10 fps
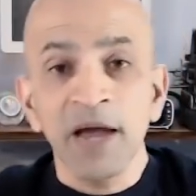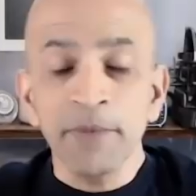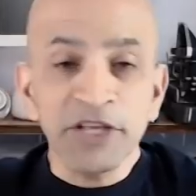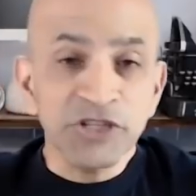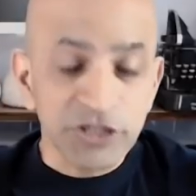I
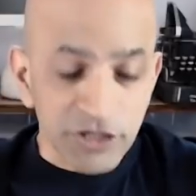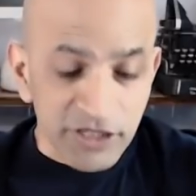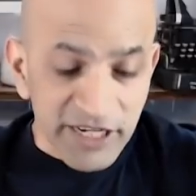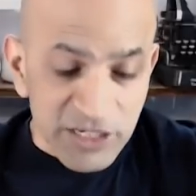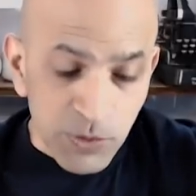mentioned
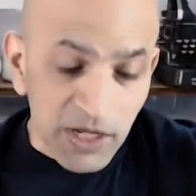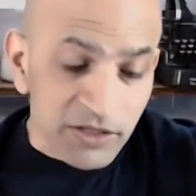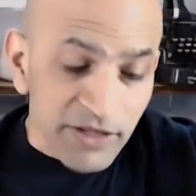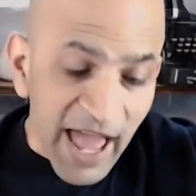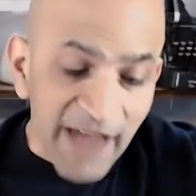earlier as
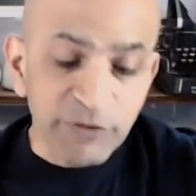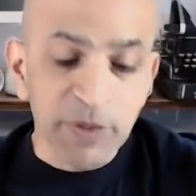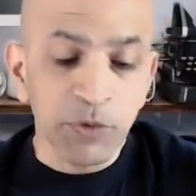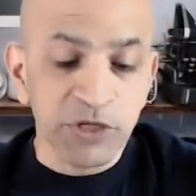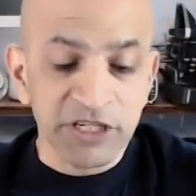well, you have to
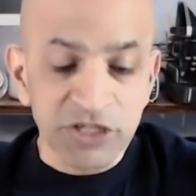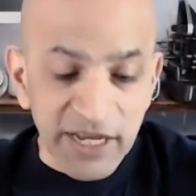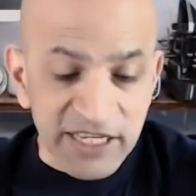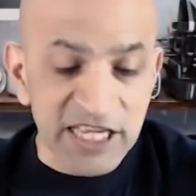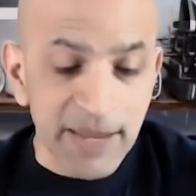be willing to
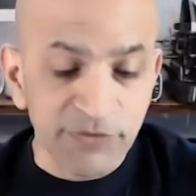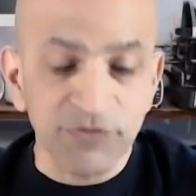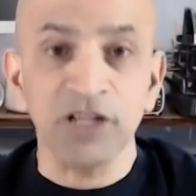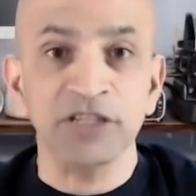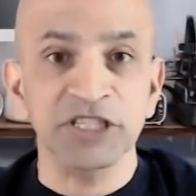accept
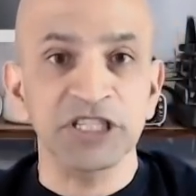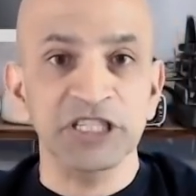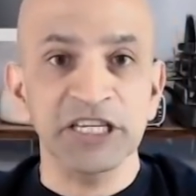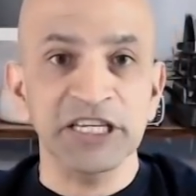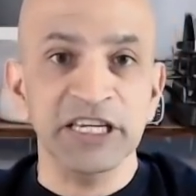
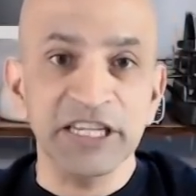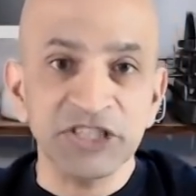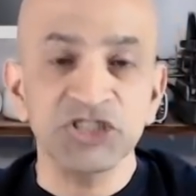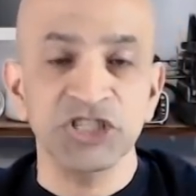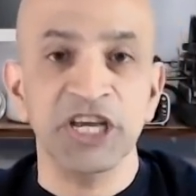volatility in
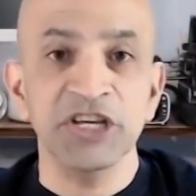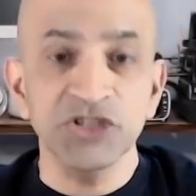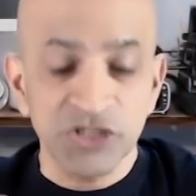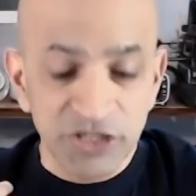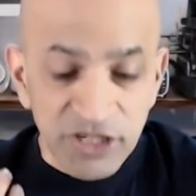
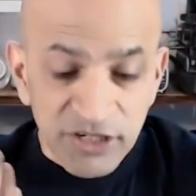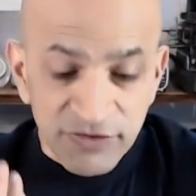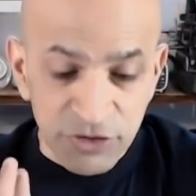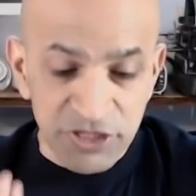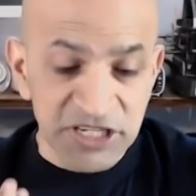exchange
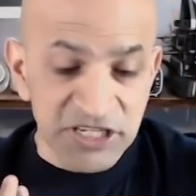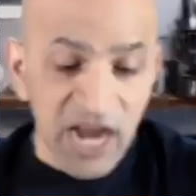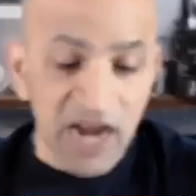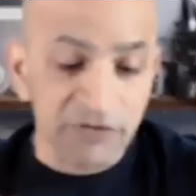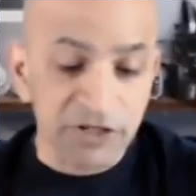for these
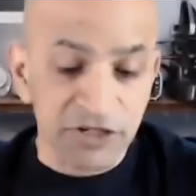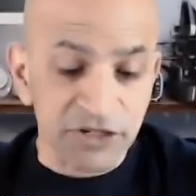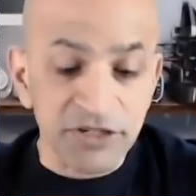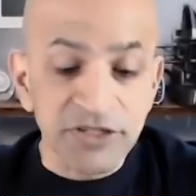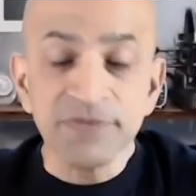high
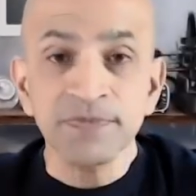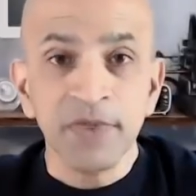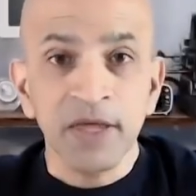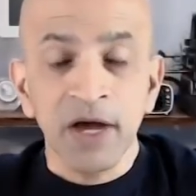returns.